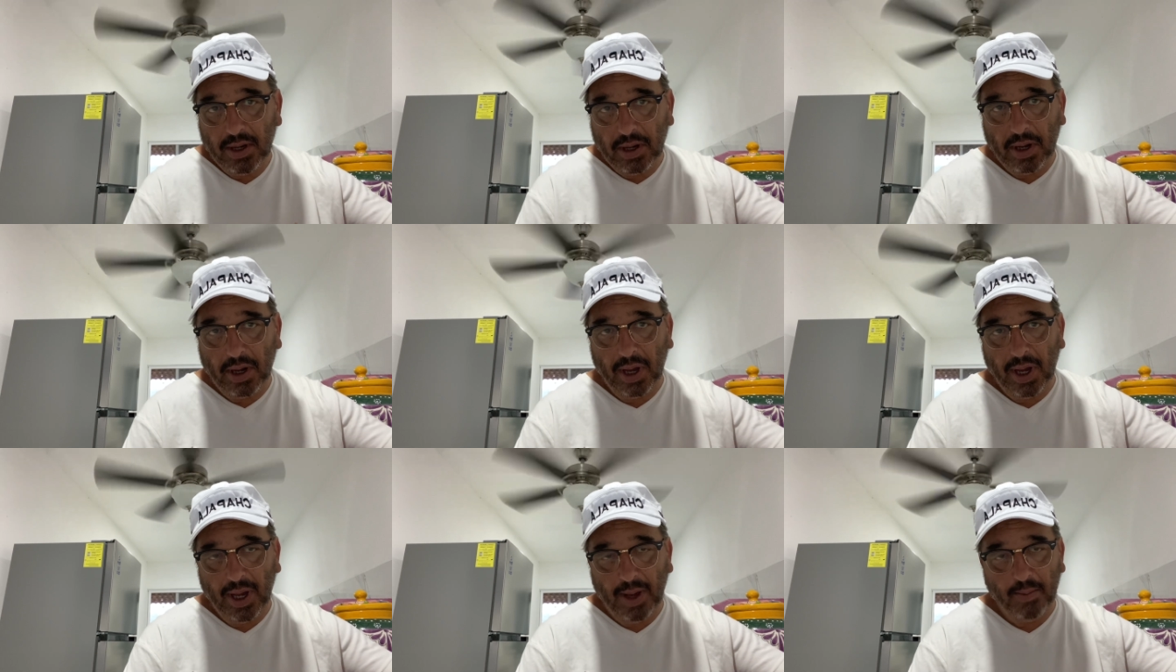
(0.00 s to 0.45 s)

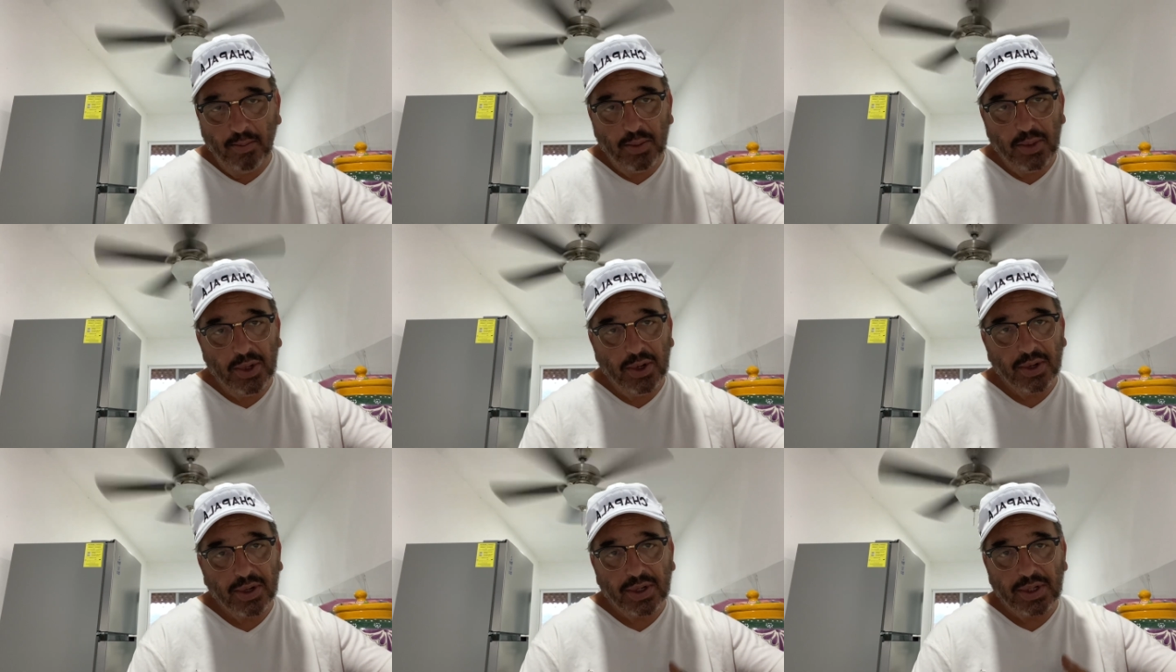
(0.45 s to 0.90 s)

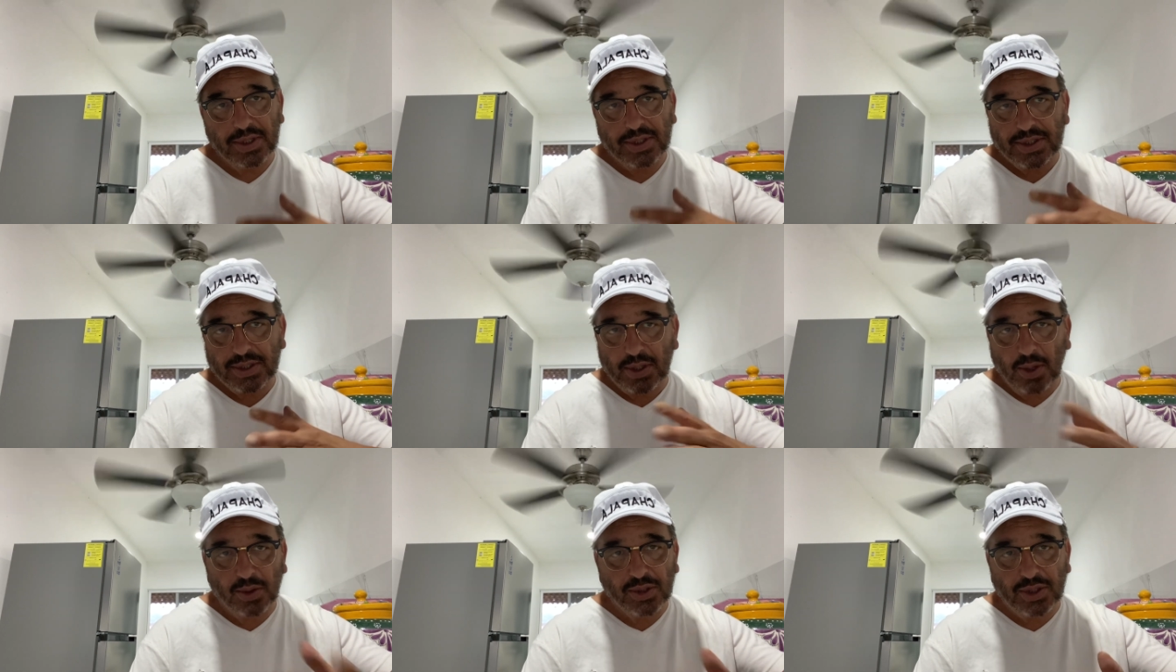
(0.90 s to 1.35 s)

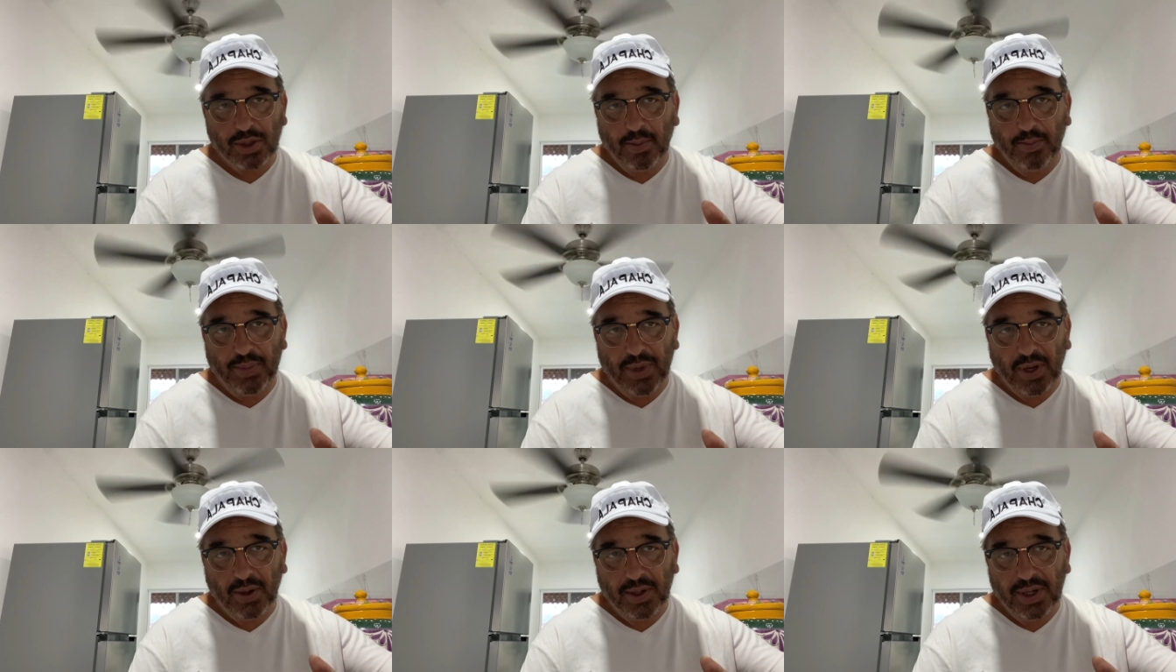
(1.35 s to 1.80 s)

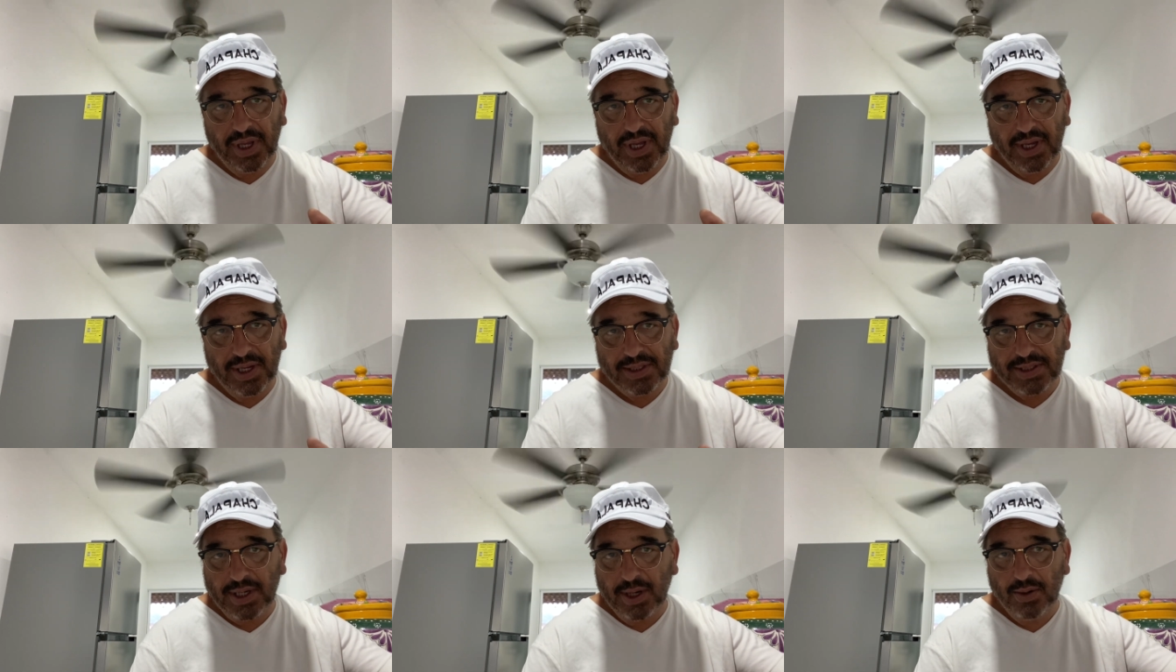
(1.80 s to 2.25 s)

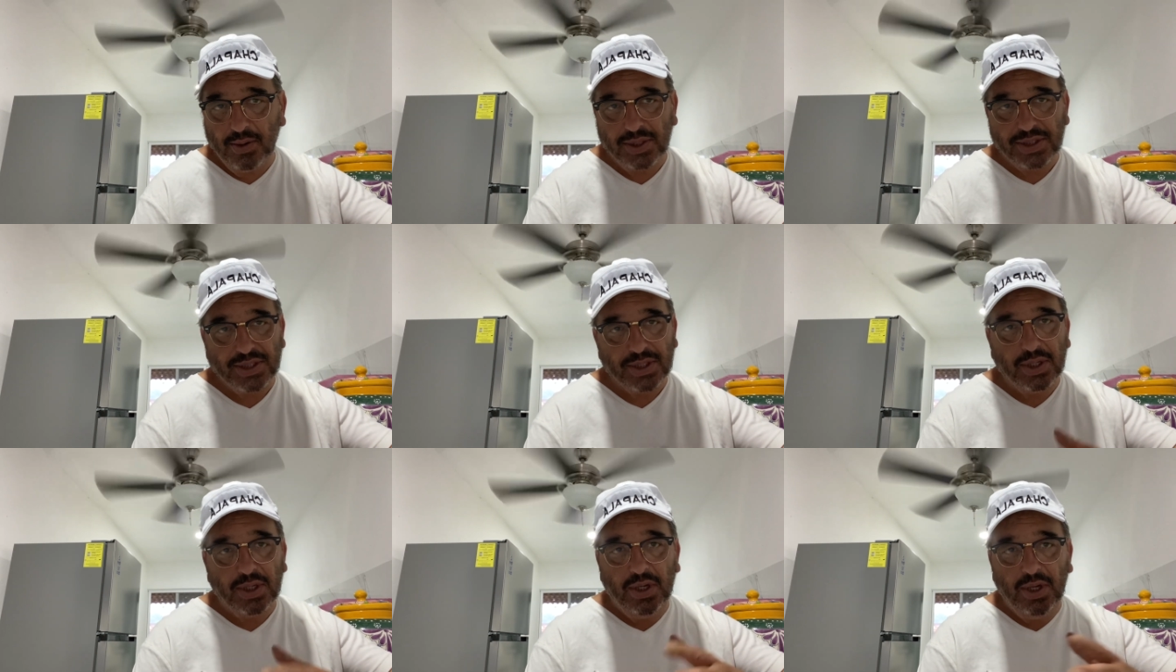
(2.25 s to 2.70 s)
Sociability is here
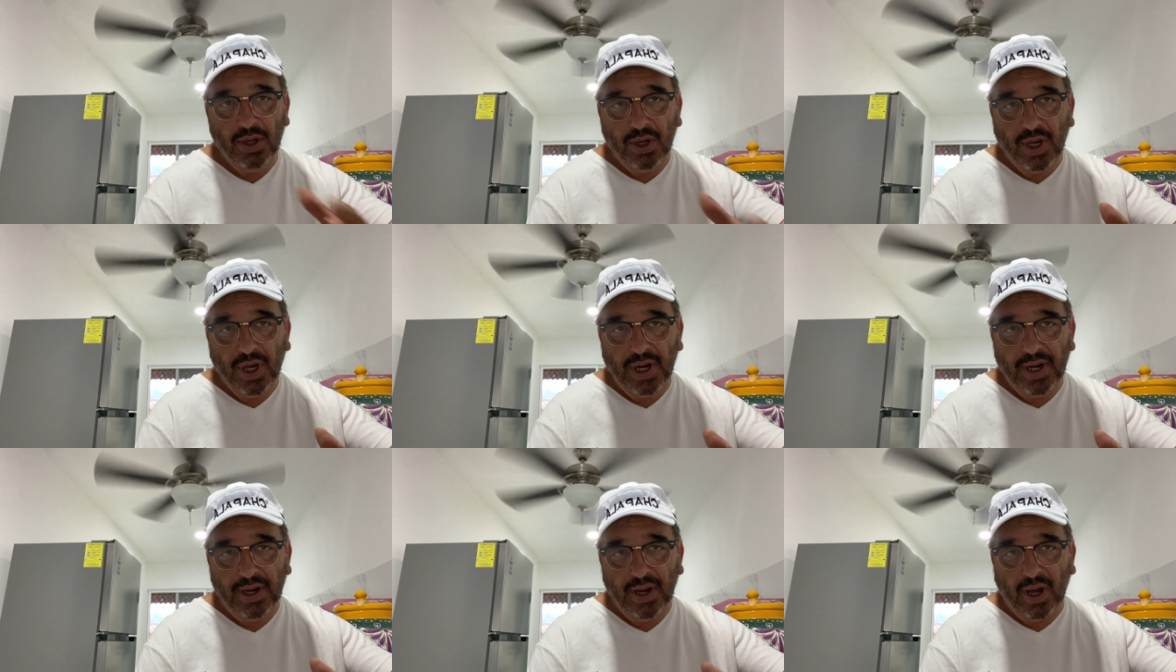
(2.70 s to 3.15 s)
is good.